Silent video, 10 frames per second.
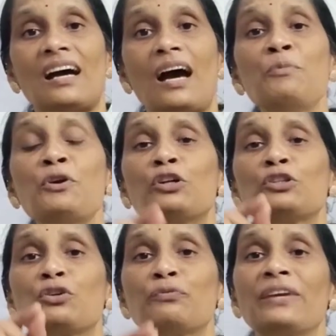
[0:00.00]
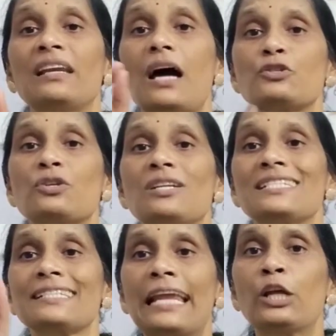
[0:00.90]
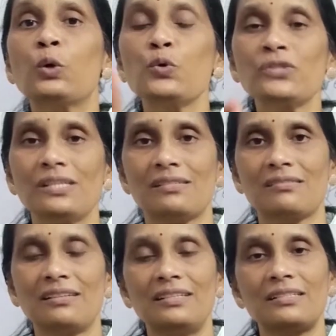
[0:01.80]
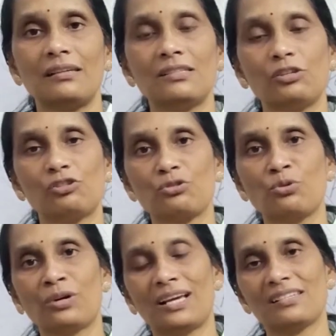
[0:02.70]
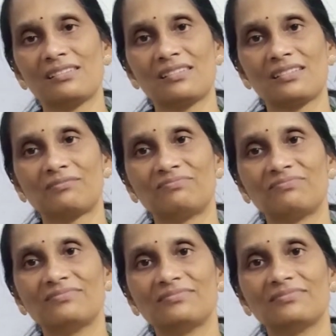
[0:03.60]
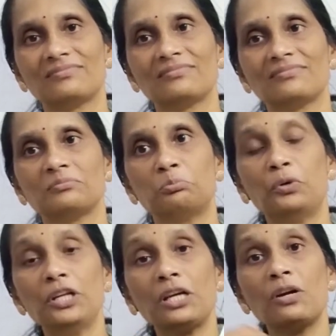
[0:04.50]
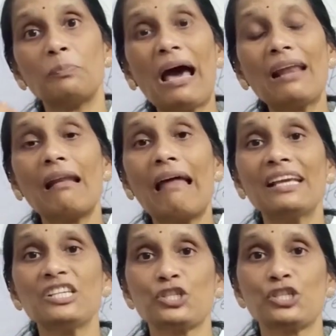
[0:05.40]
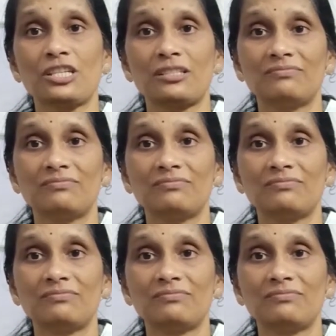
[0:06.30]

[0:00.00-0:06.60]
Amyotrophic lateral sclerosis, the disease is known as. Body got paralyzed.